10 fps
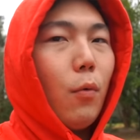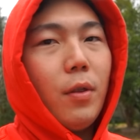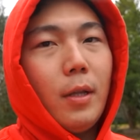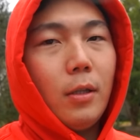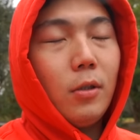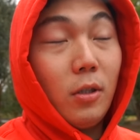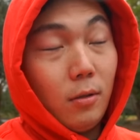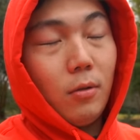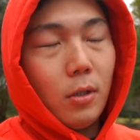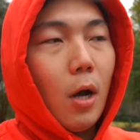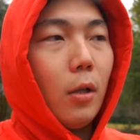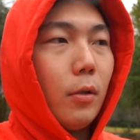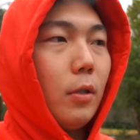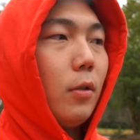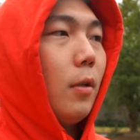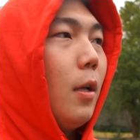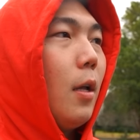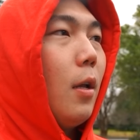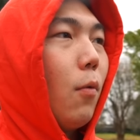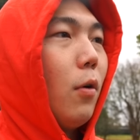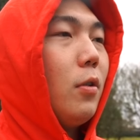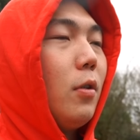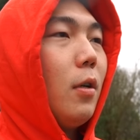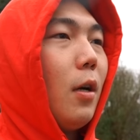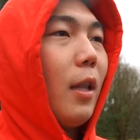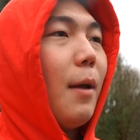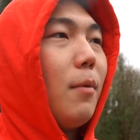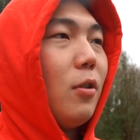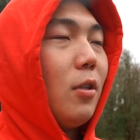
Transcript: within tolerance. Where's your alignment